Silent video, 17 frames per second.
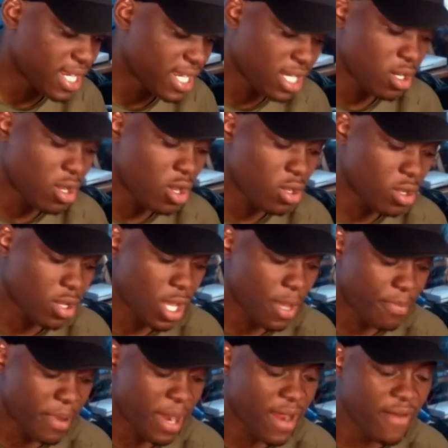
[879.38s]
And then
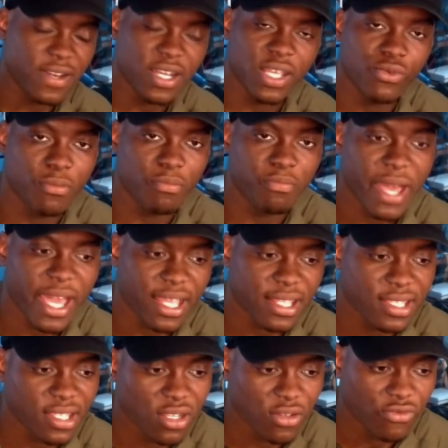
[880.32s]
apparently we're
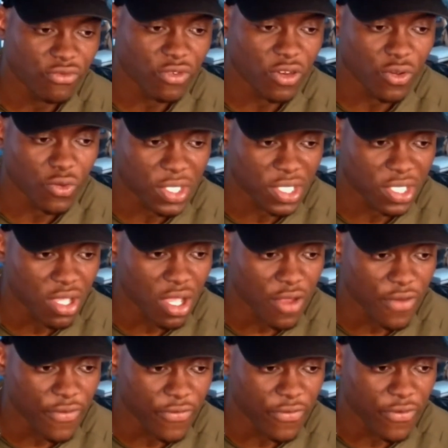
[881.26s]
back to the real
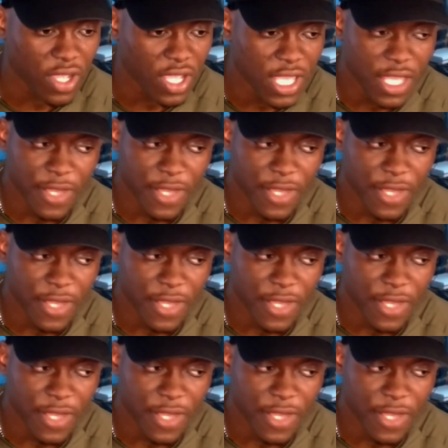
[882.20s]
stuff.